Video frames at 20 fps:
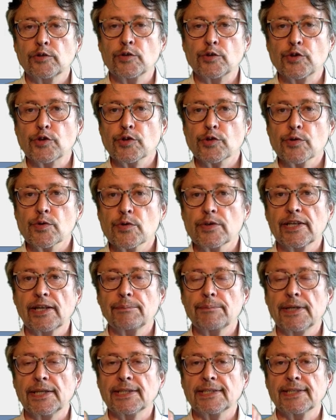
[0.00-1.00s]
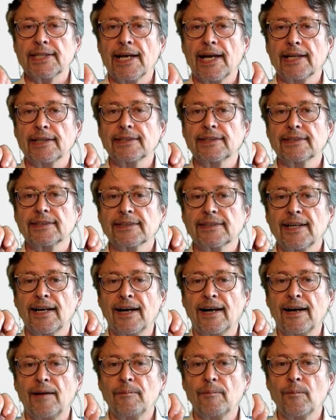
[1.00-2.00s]
to true, that means that
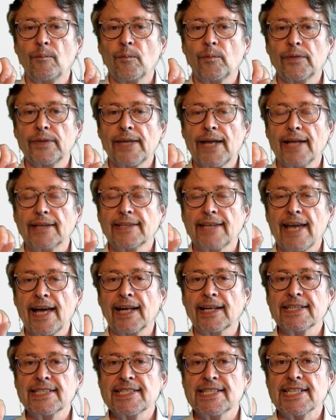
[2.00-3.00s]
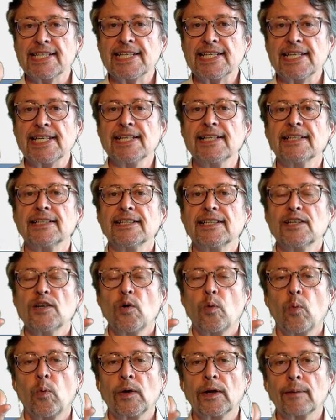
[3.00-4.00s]
that LED
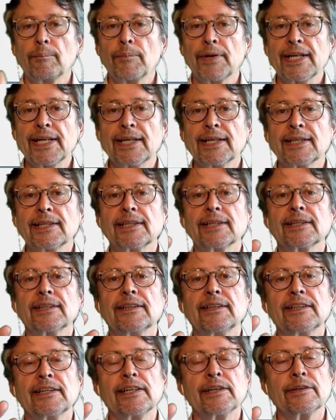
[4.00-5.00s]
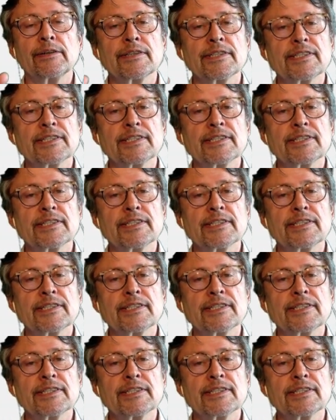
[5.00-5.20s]
will blink in a